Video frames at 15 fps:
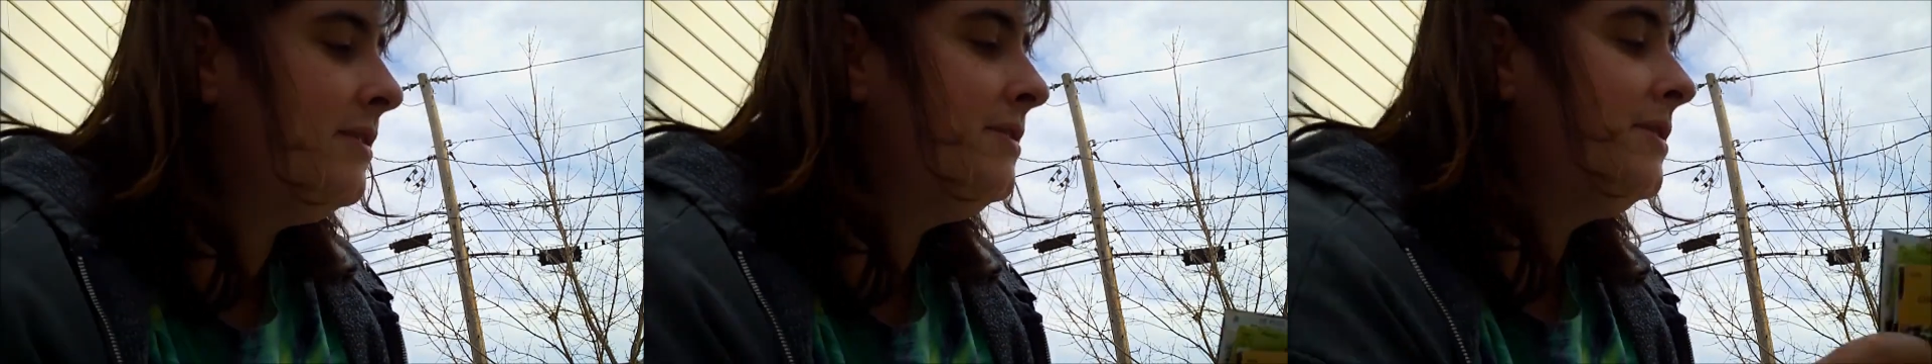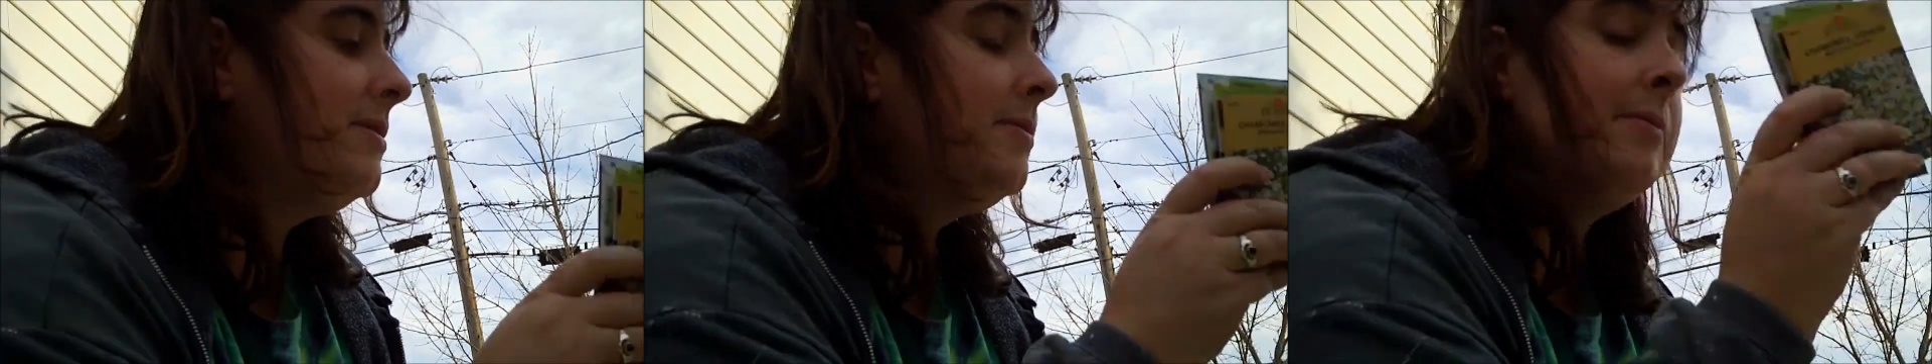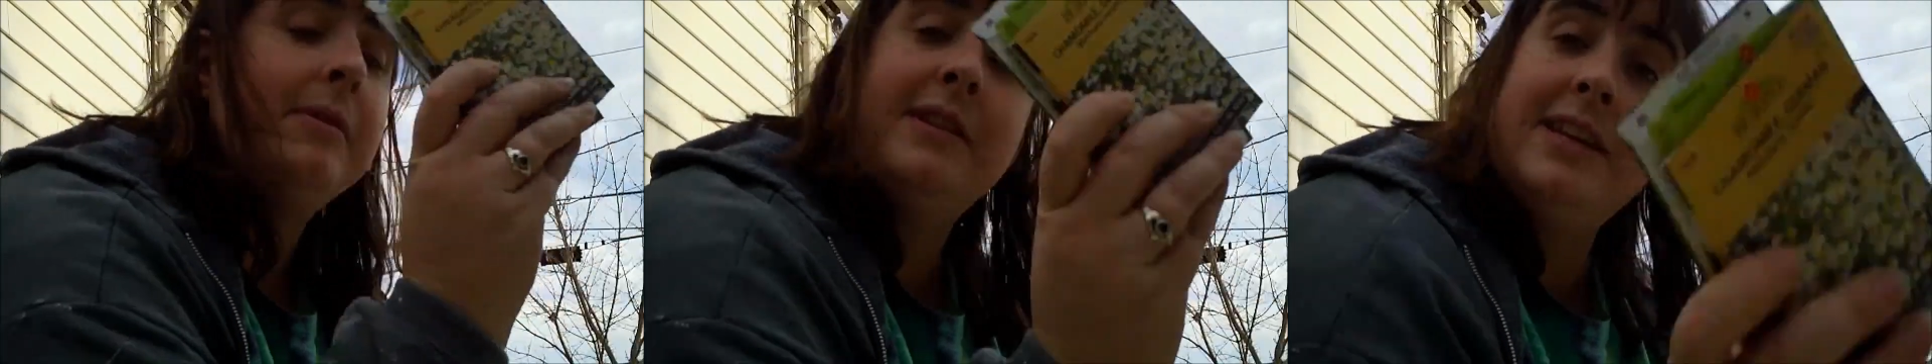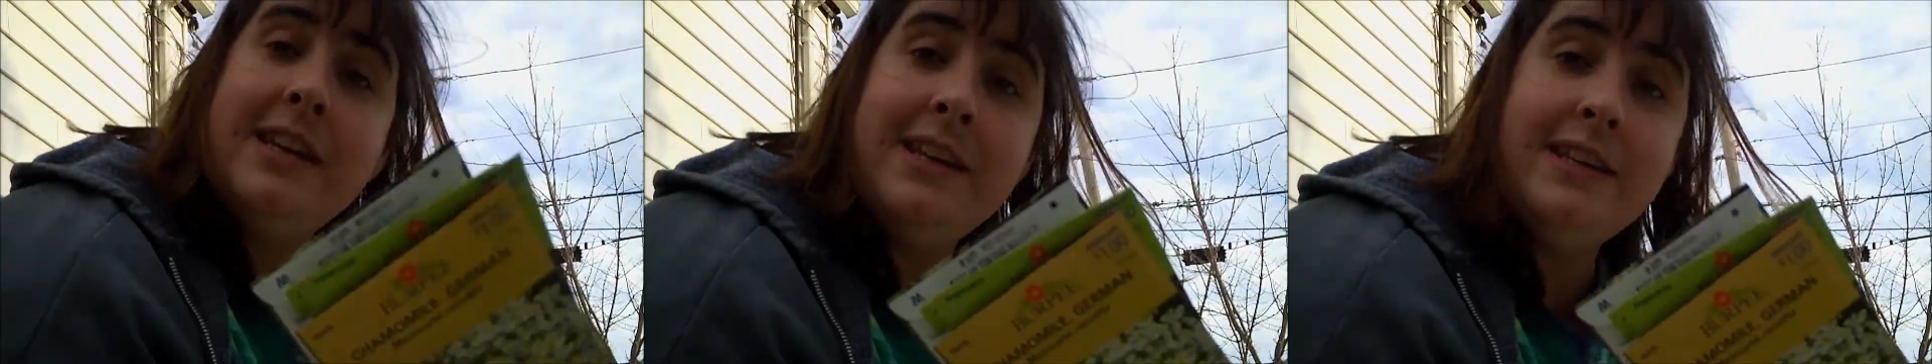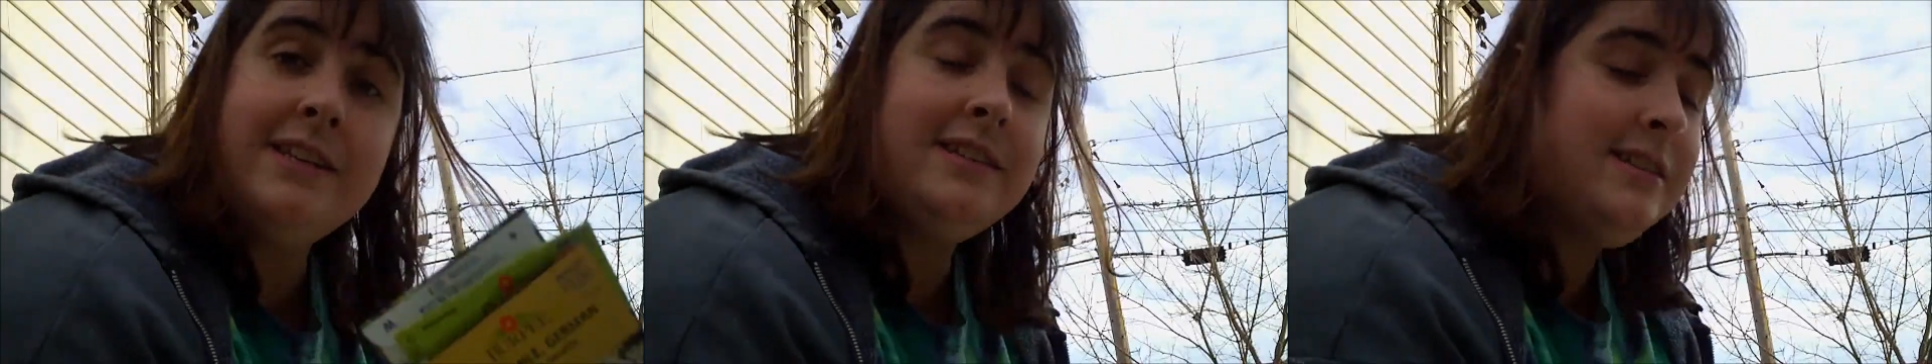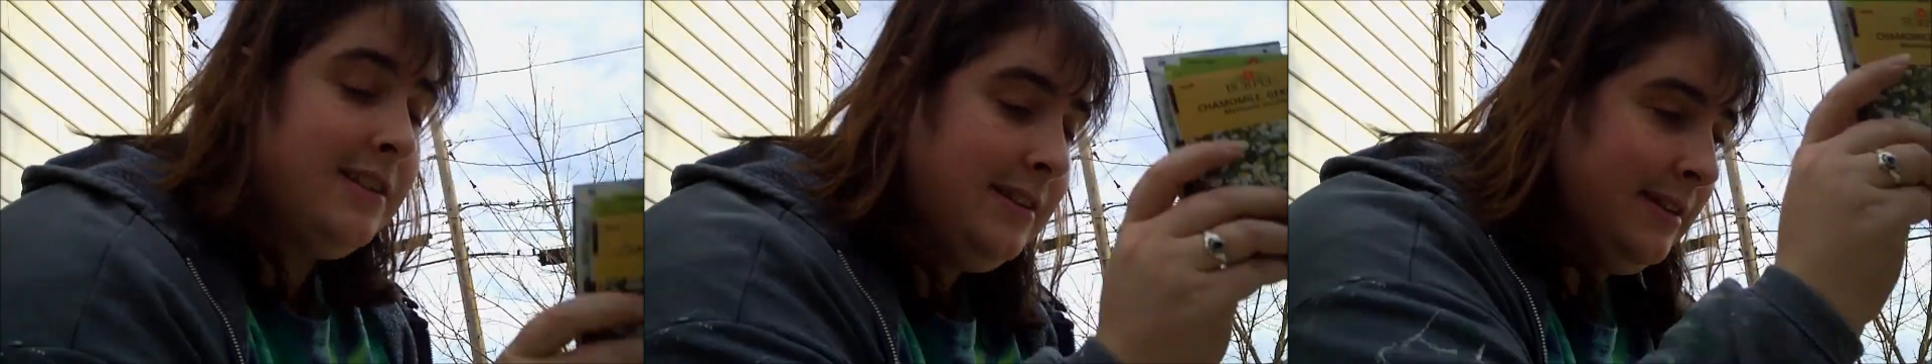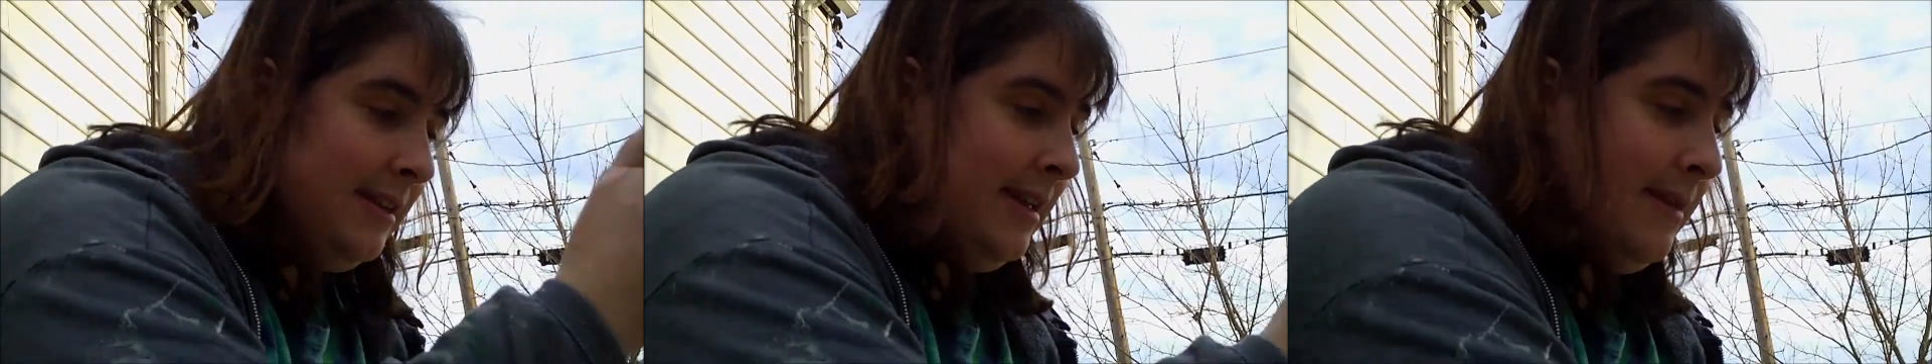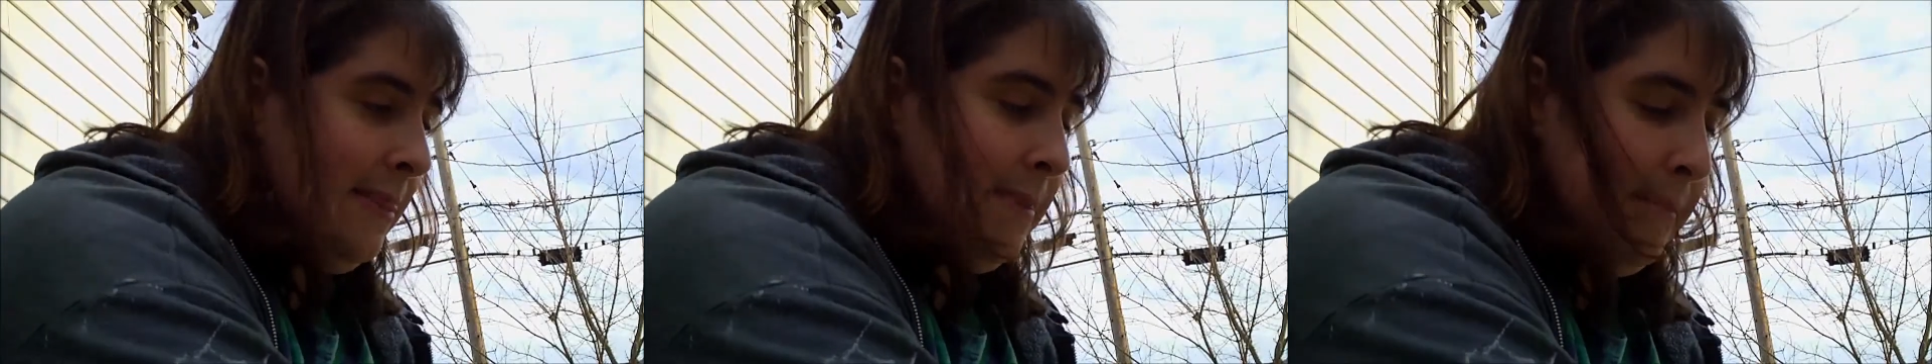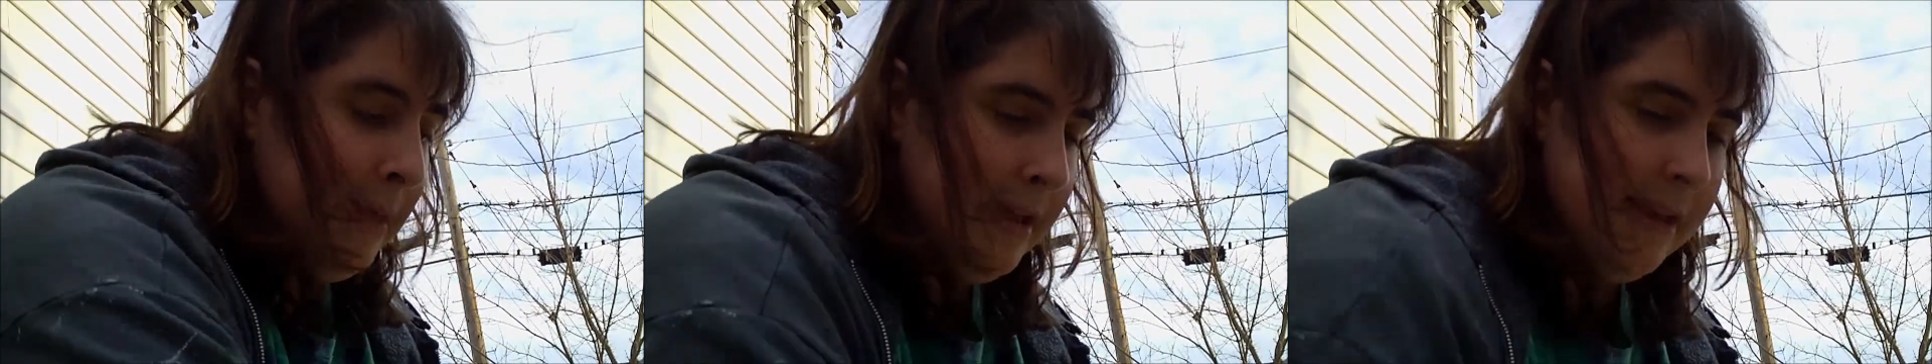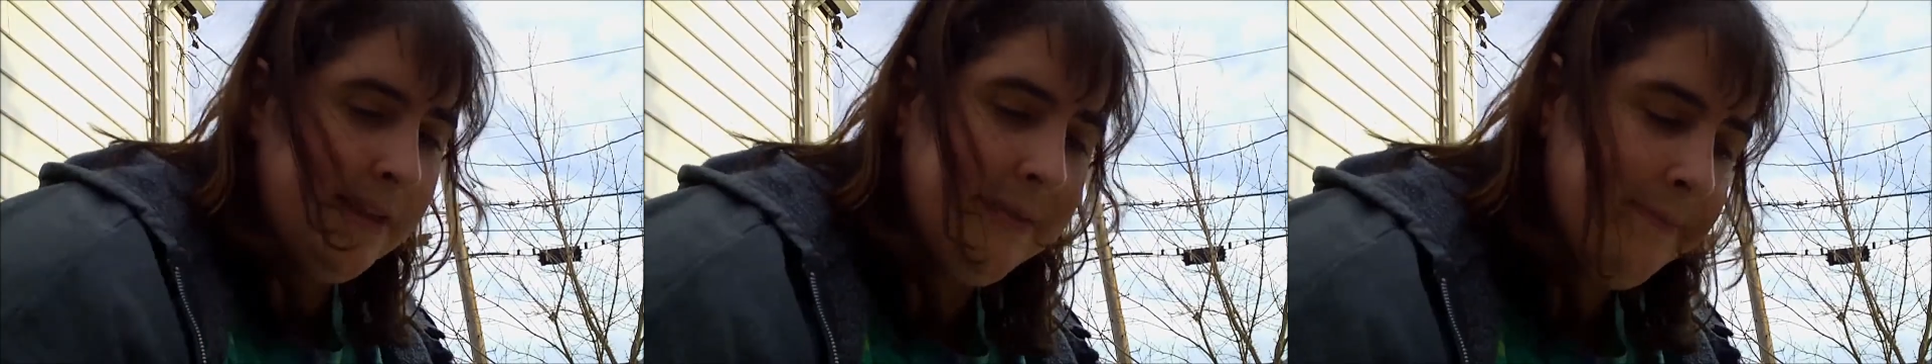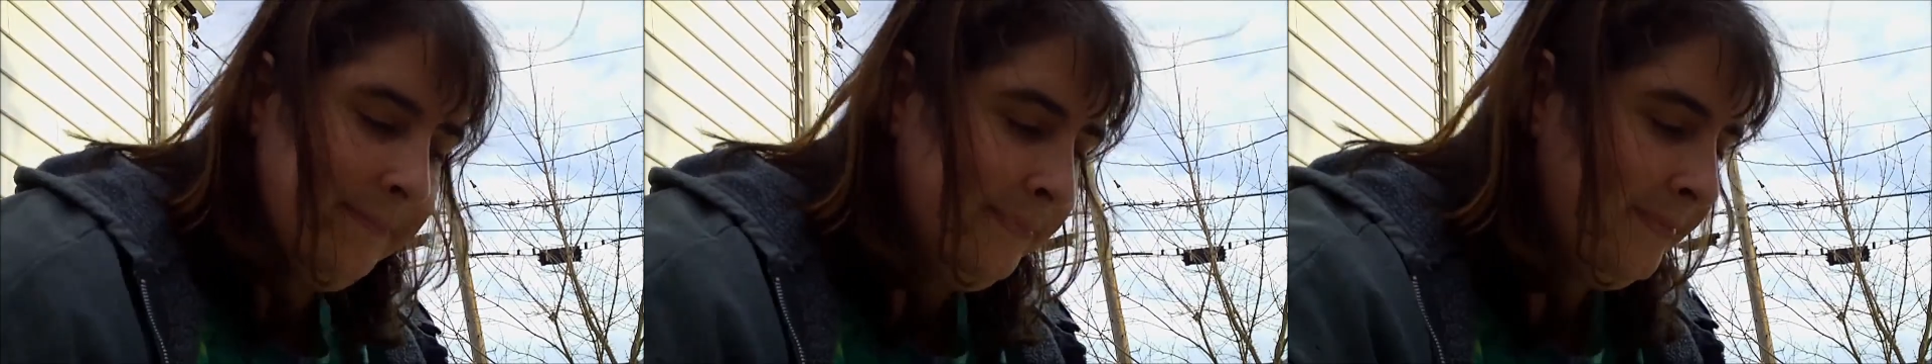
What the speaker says: So I'm going to put these in the bag.